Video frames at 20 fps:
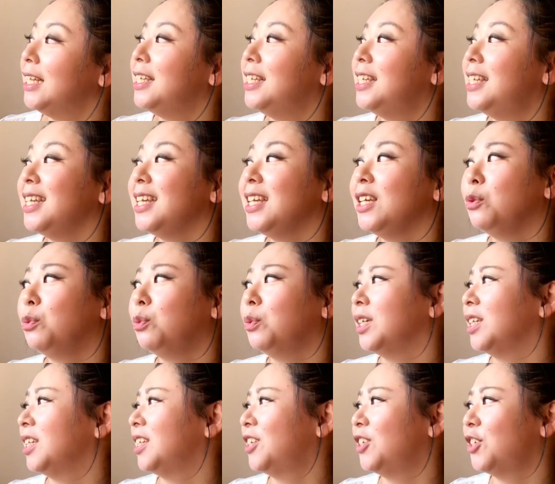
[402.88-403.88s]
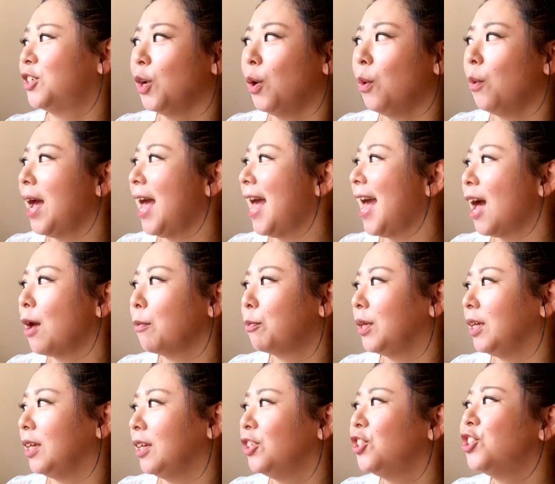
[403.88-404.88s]
Dee was so
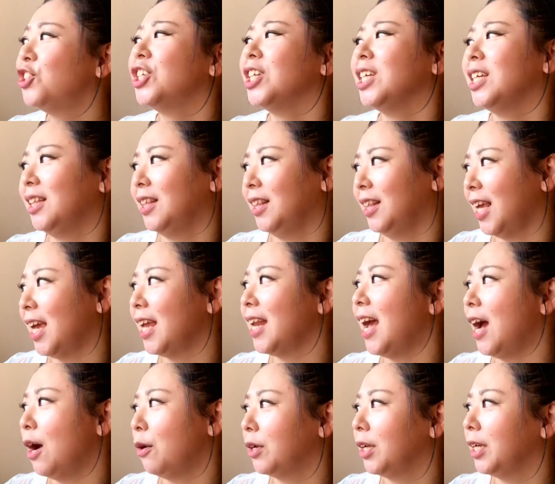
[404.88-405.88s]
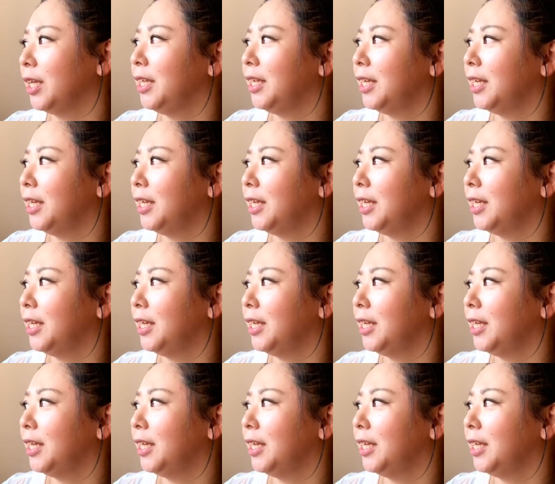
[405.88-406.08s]
happy she let out a